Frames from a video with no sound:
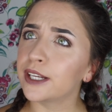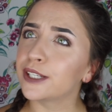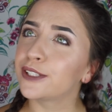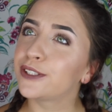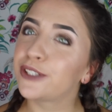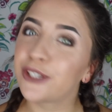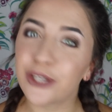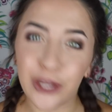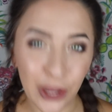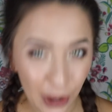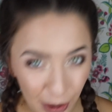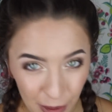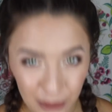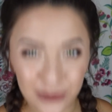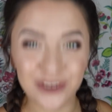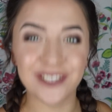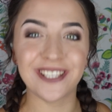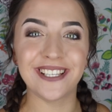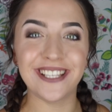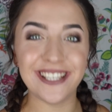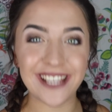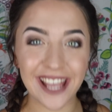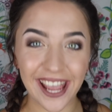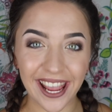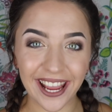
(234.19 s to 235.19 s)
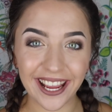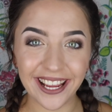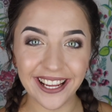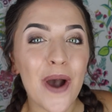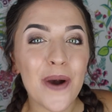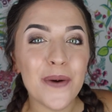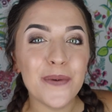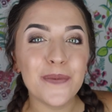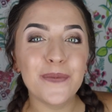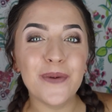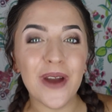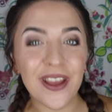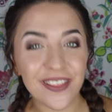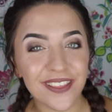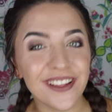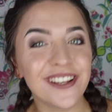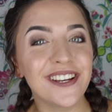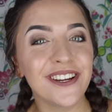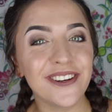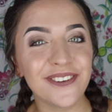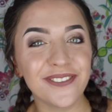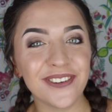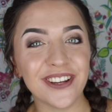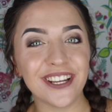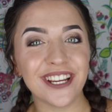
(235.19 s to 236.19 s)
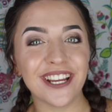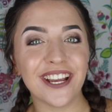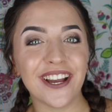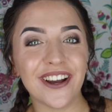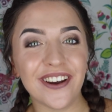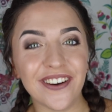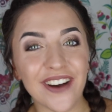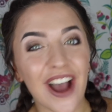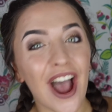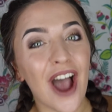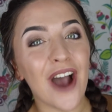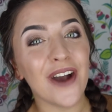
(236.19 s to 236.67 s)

Tuesday with a new video.